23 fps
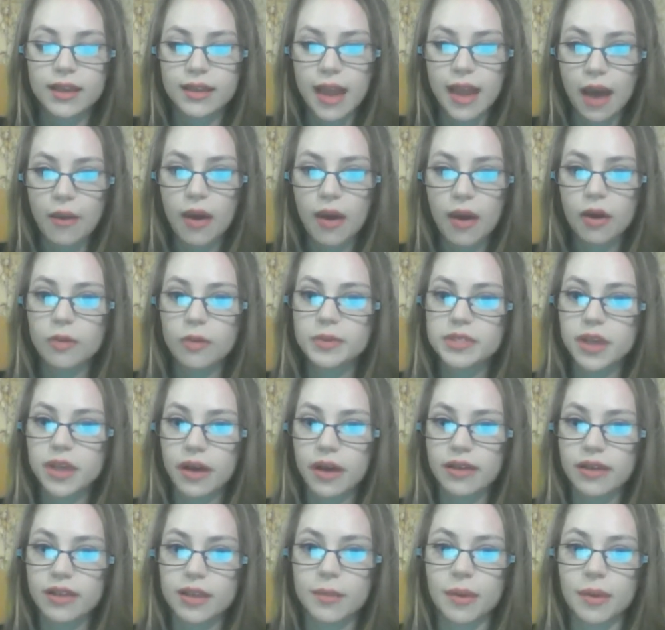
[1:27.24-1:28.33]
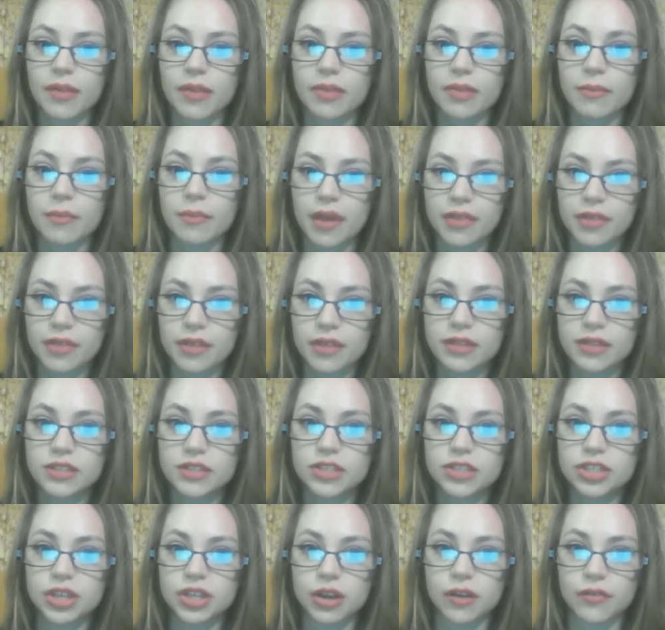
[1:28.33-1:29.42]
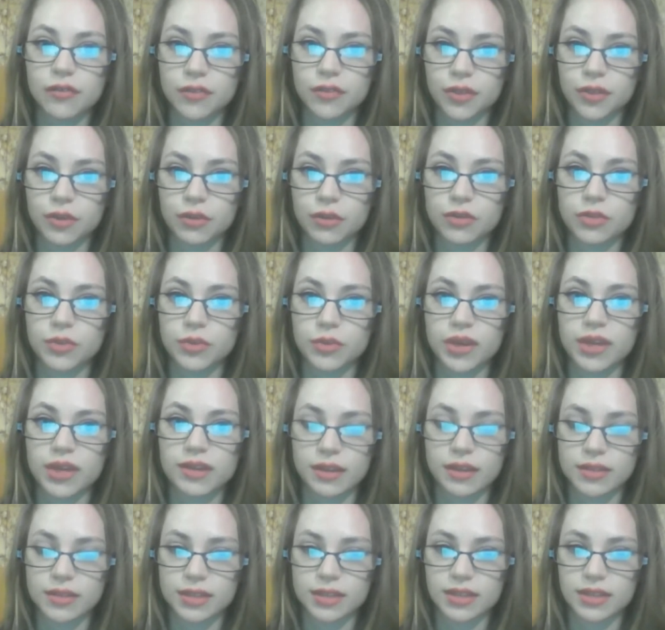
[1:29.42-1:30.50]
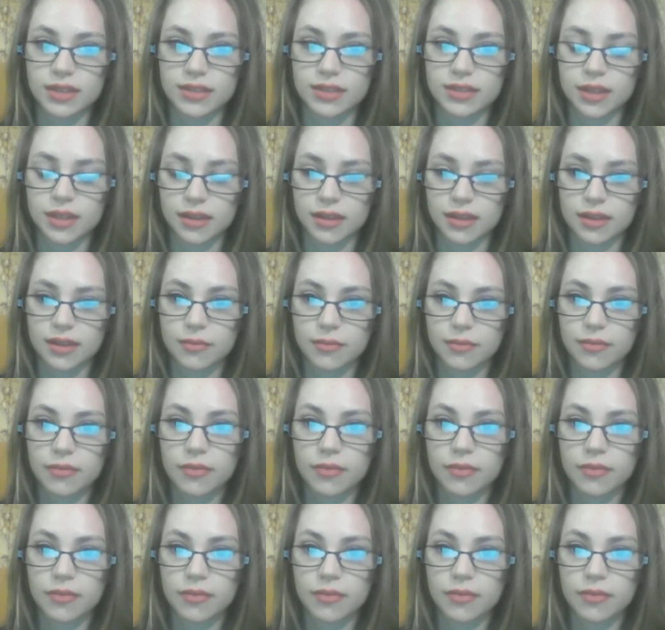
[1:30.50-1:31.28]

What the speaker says: Now I will be talking about the methods Sherif used when conducting this study.